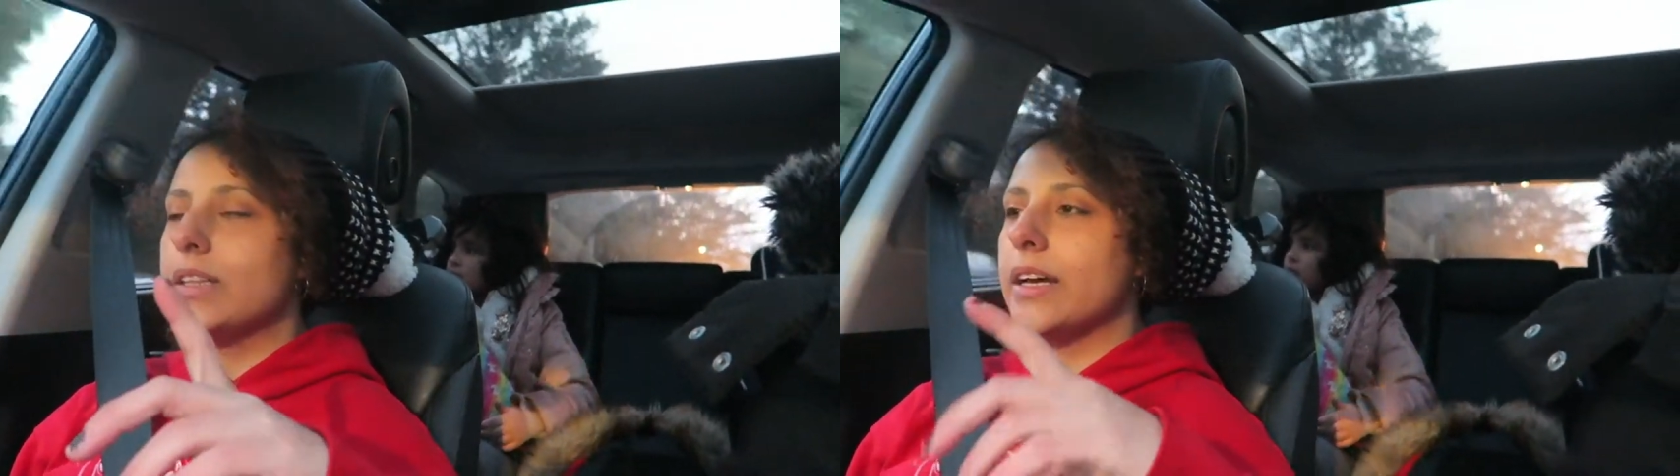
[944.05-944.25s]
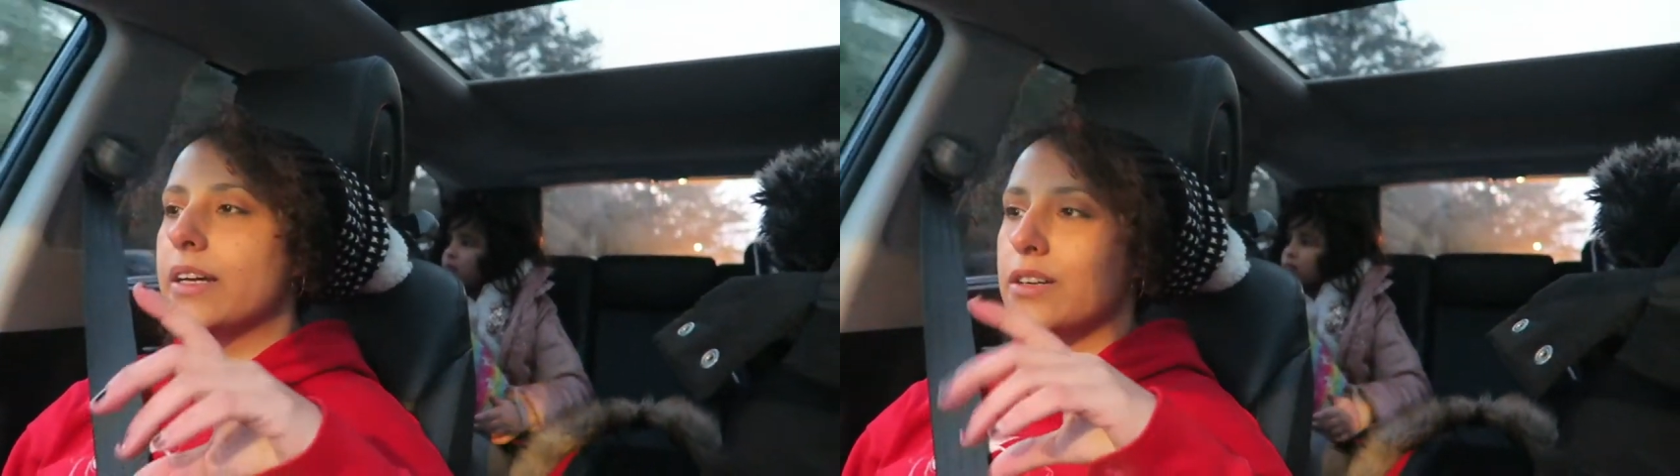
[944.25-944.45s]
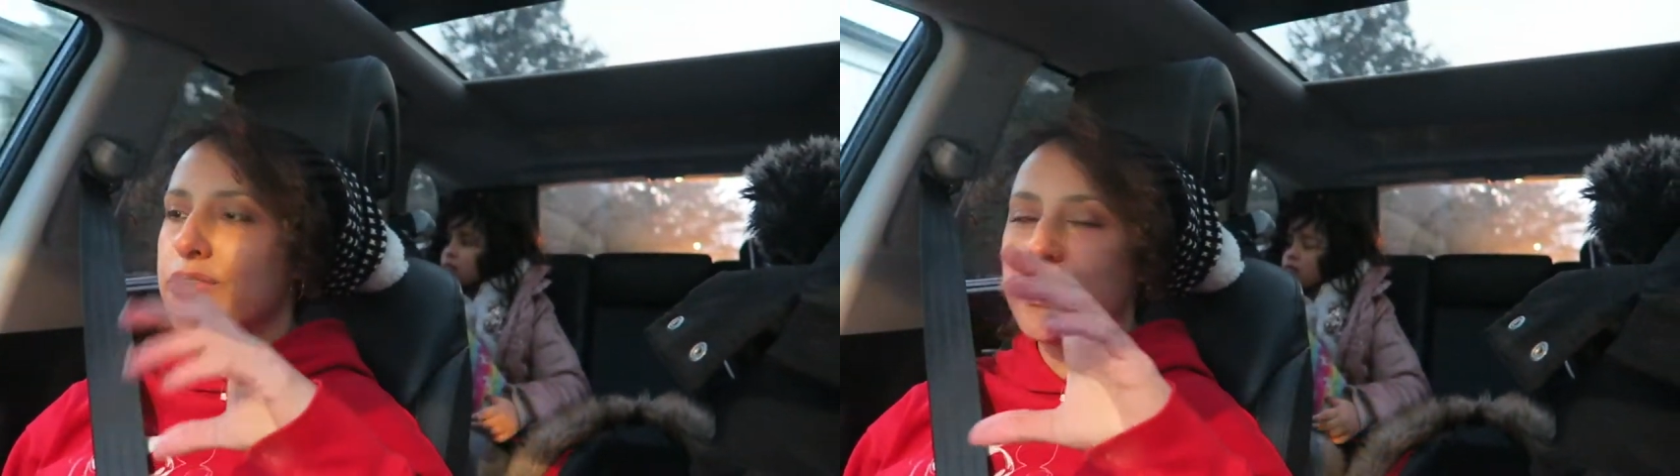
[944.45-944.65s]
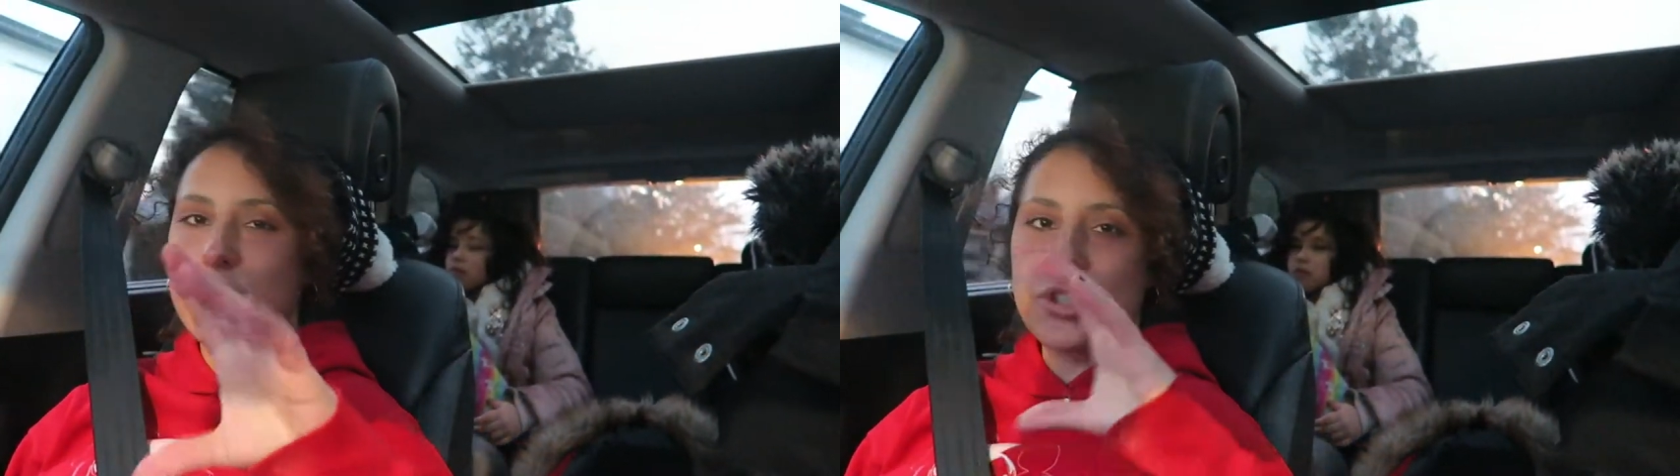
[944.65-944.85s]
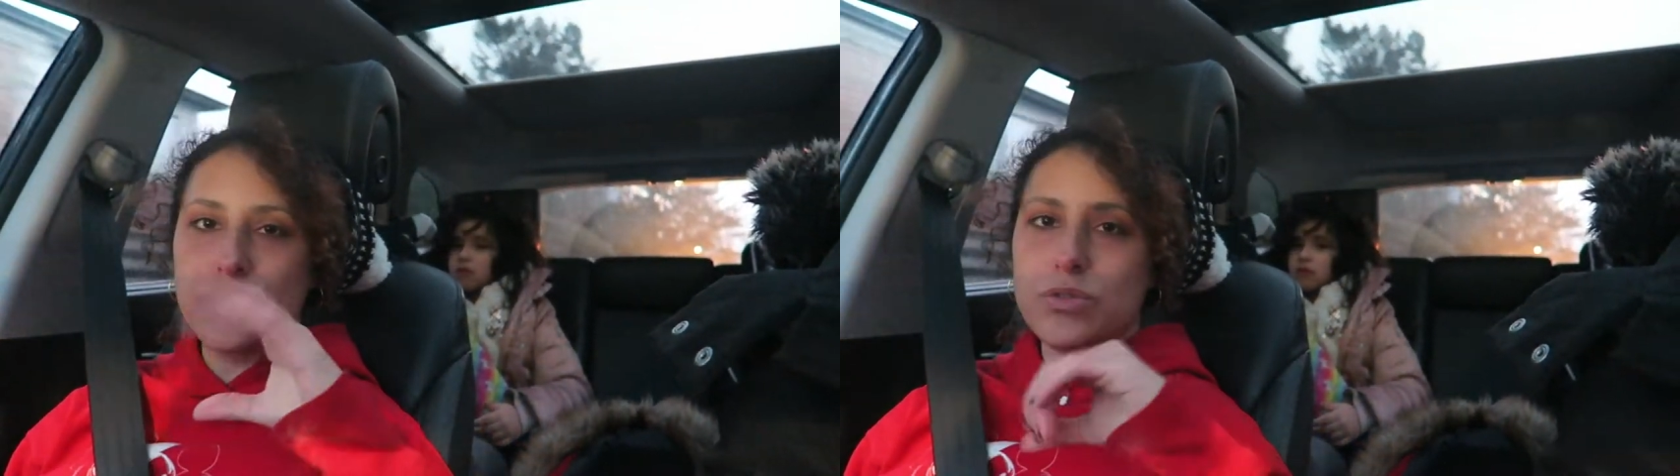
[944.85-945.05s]
like our
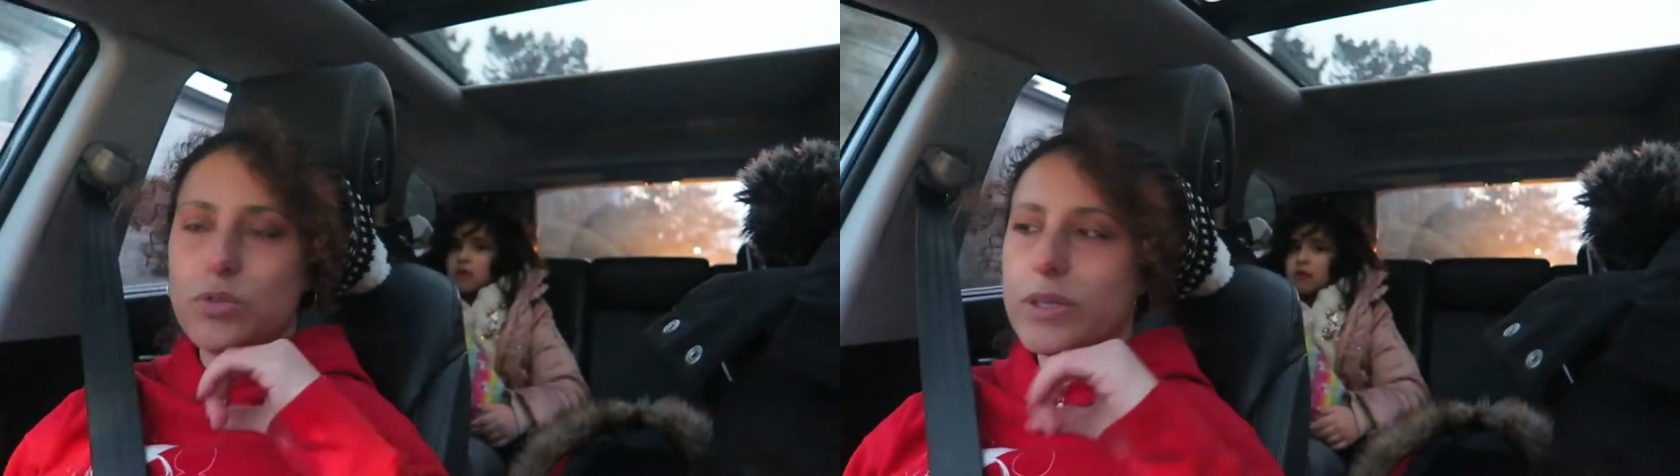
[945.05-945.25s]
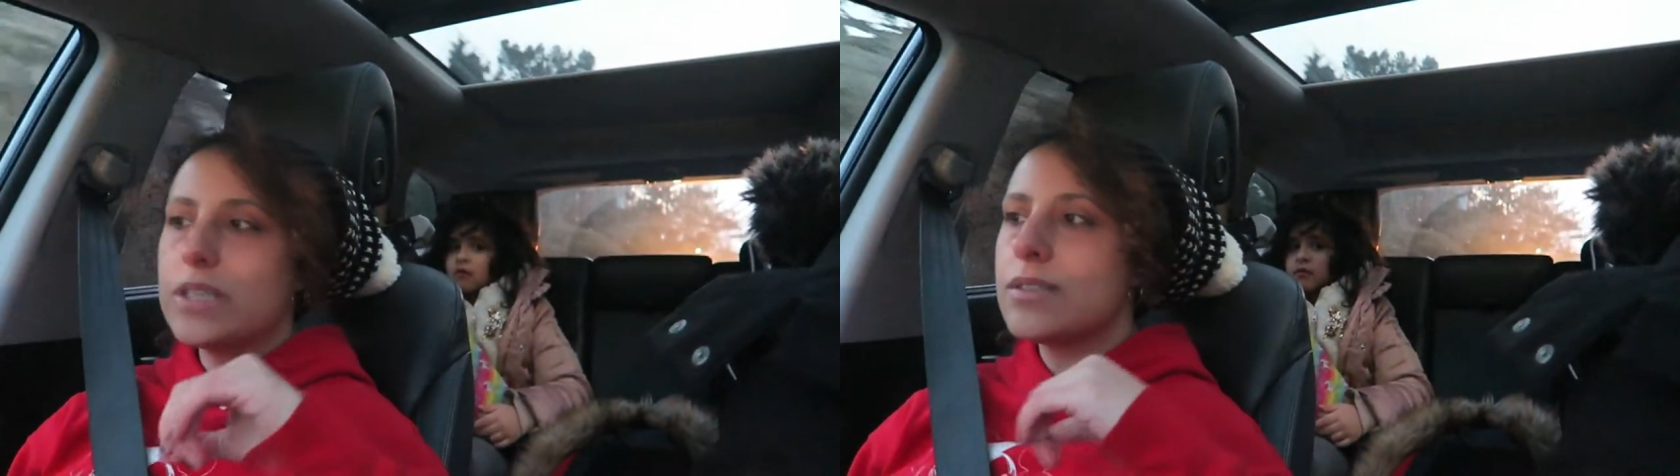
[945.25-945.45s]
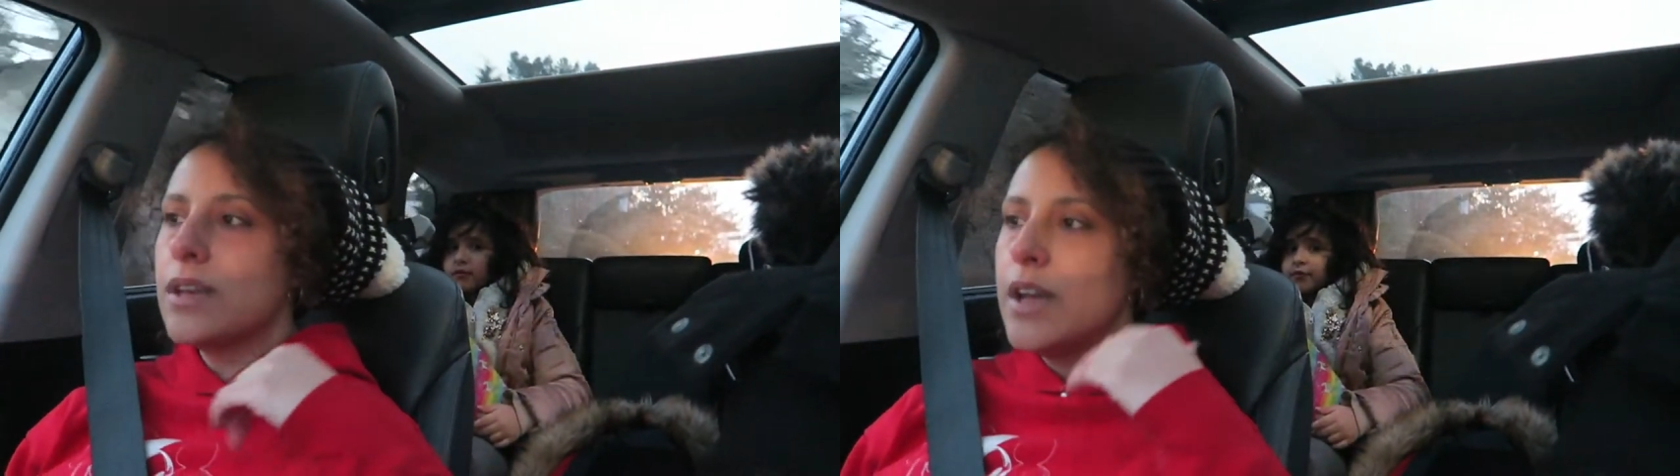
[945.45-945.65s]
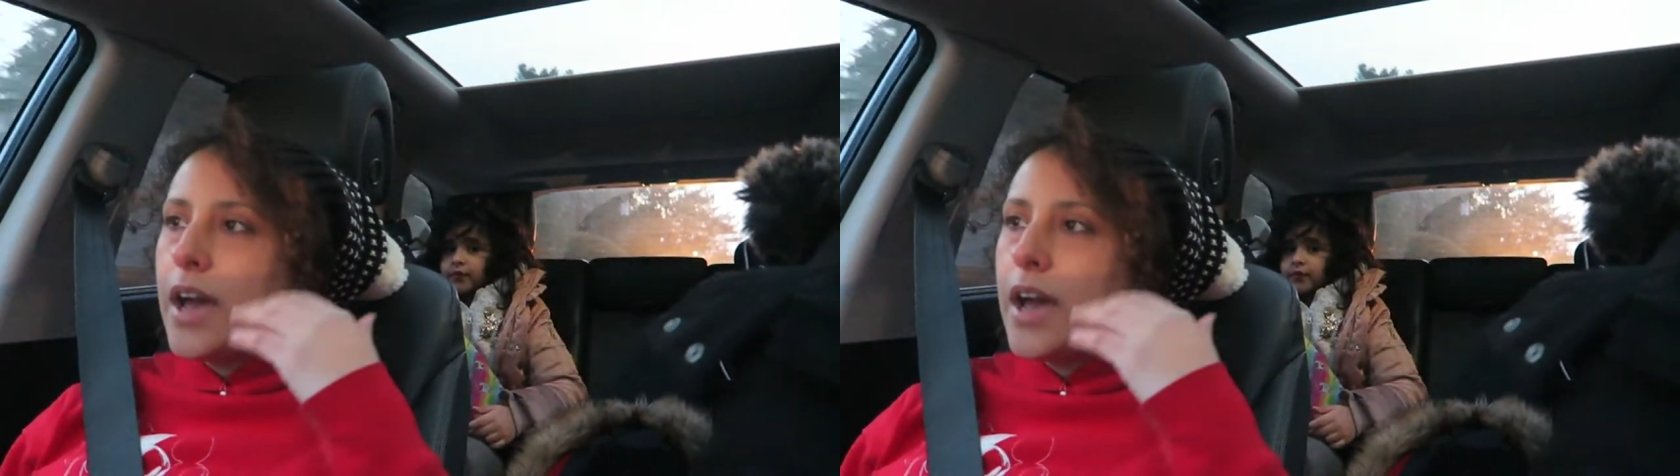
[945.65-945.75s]
friend showed to us,